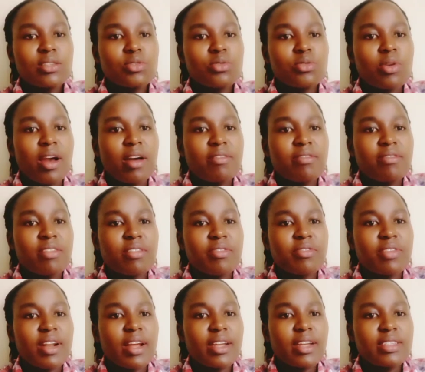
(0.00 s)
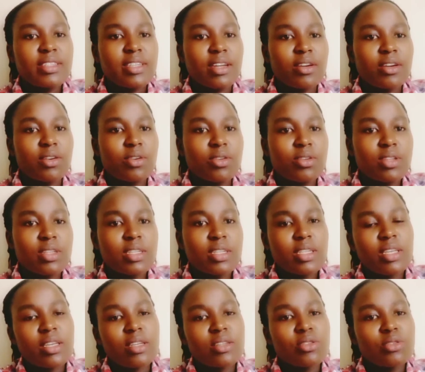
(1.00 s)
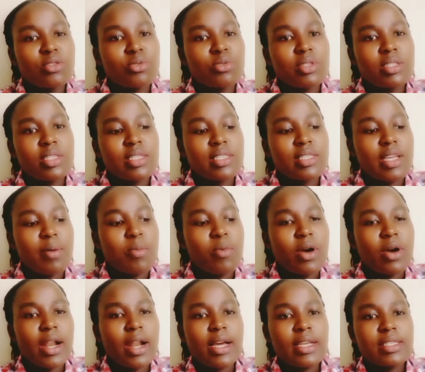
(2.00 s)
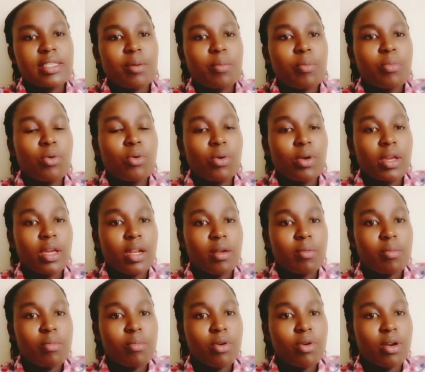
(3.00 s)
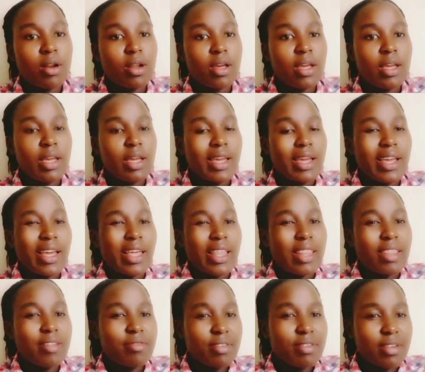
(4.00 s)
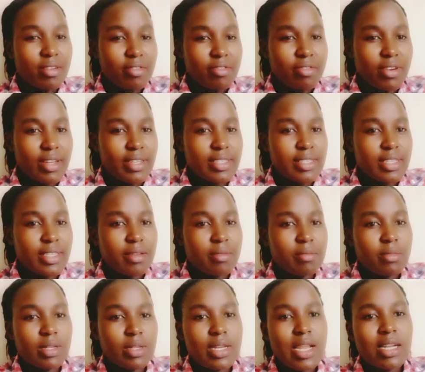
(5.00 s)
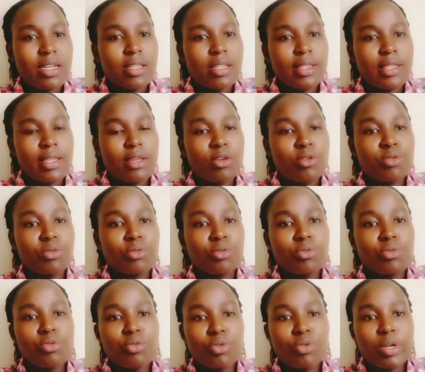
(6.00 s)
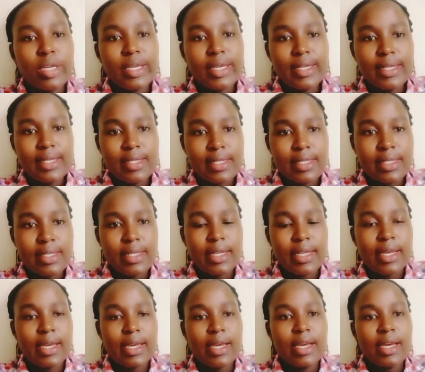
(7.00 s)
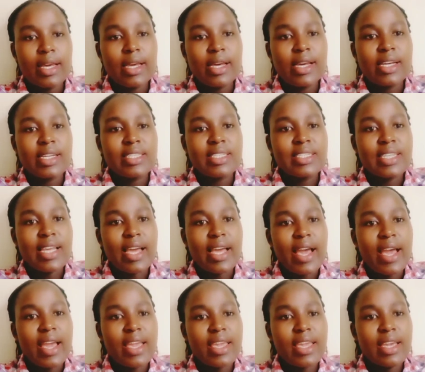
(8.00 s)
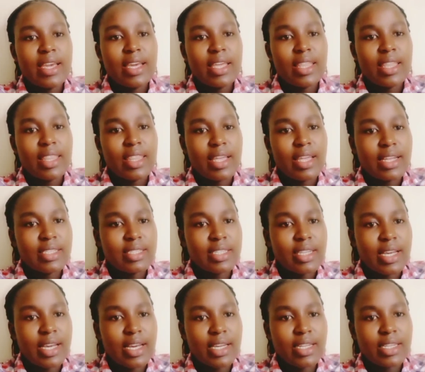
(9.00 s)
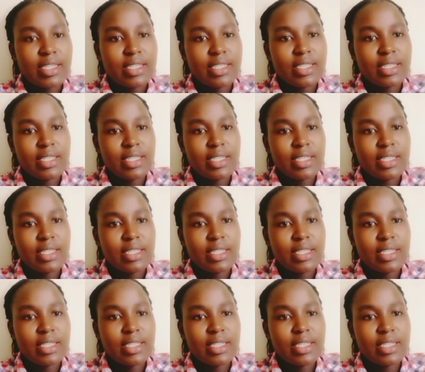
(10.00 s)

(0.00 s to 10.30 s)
you have a fracture or in case you see someone has a broken bone, the very first immediate thing you do is tying that hand.